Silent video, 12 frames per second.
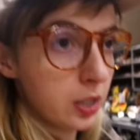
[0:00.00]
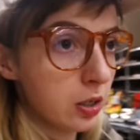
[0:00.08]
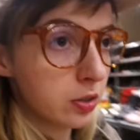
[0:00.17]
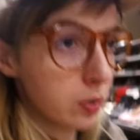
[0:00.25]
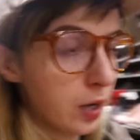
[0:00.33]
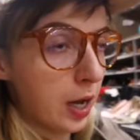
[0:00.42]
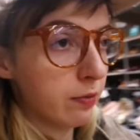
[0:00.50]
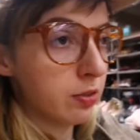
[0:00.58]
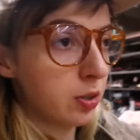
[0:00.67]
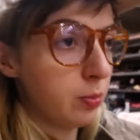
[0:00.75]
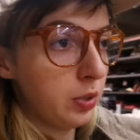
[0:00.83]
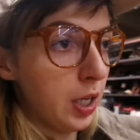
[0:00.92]
is they also have
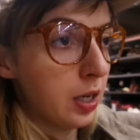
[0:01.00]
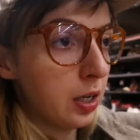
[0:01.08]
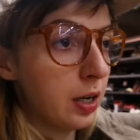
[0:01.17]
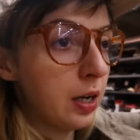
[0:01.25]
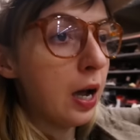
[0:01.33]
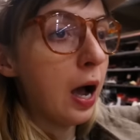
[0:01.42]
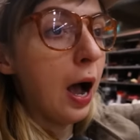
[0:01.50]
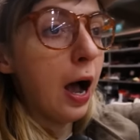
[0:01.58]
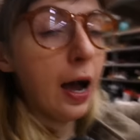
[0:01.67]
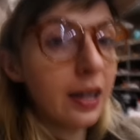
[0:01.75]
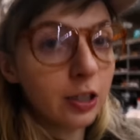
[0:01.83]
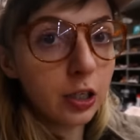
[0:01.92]
some like
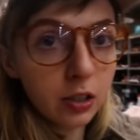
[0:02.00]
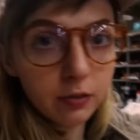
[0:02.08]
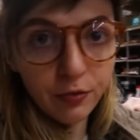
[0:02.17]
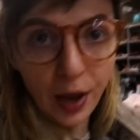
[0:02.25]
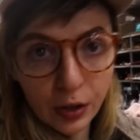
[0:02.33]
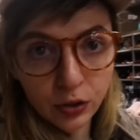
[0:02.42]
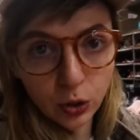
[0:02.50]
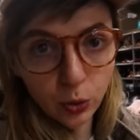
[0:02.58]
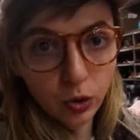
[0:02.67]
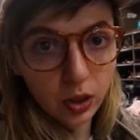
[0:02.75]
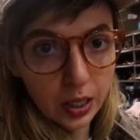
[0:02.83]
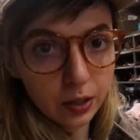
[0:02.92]
higher
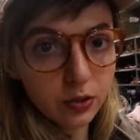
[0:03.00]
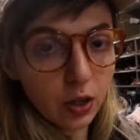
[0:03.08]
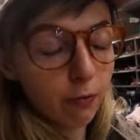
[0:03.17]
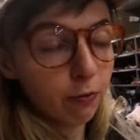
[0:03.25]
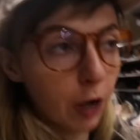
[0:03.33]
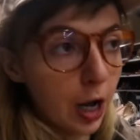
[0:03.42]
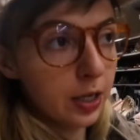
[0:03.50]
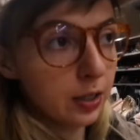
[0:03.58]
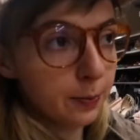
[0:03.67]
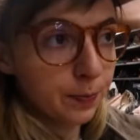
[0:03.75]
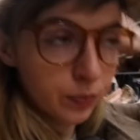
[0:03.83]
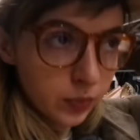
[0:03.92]
valued things up front.
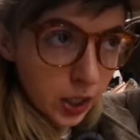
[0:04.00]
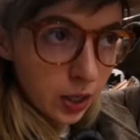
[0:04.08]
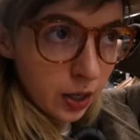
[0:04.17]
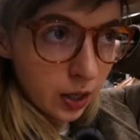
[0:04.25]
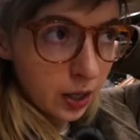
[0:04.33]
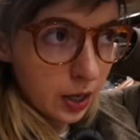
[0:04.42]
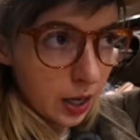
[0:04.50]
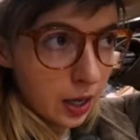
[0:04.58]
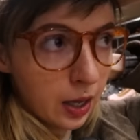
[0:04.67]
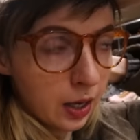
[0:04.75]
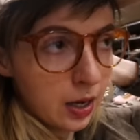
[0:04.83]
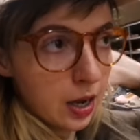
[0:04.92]

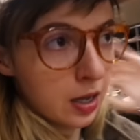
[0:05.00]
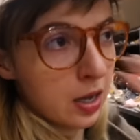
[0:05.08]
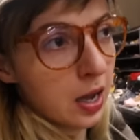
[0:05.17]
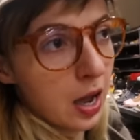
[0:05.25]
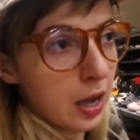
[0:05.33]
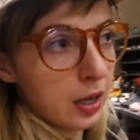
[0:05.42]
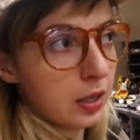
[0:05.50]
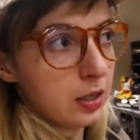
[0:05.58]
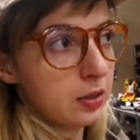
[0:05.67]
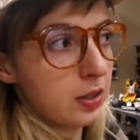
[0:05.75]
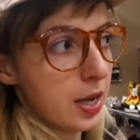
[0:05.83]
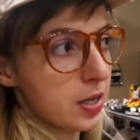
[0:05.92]
And
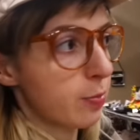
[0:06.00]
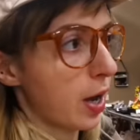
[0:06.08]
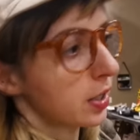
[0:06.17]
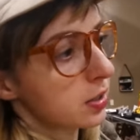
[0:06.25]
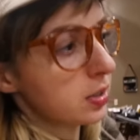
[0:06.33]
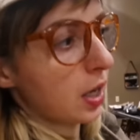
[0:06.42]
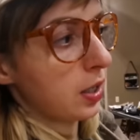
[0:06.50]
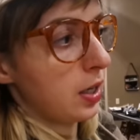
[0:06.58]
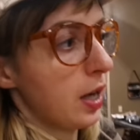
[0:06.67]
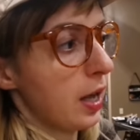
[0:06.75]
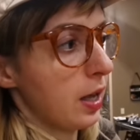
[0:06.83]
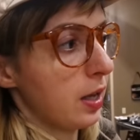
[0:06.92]
I like buying
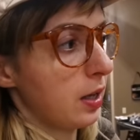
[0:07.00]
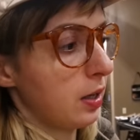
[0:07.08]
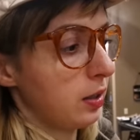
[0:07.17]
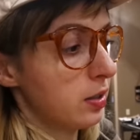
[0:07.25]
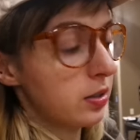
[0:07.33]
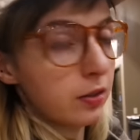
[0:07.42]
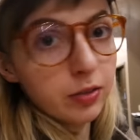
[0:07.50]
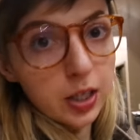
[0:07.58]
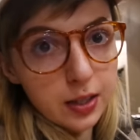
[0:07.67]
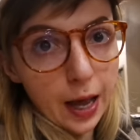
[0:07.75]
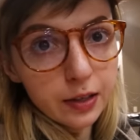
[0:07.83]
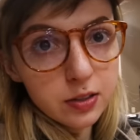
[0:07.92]
secondhand stuff
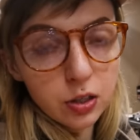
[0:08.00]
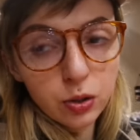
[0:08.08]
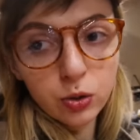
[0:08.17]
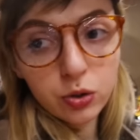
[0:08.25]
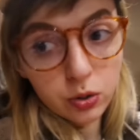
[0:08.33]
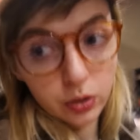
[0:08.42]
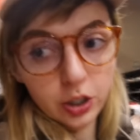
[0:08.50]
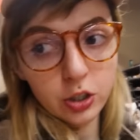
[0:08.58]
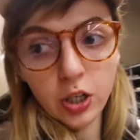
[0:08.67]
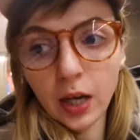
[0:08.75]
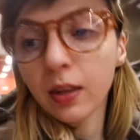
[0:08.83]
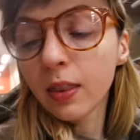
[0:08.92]
like that too, so I'm gonna
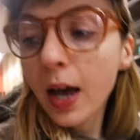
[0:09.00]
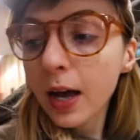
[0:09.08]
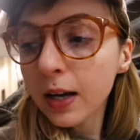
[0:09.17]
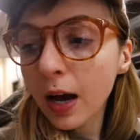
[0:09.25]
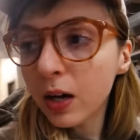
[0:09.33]
check that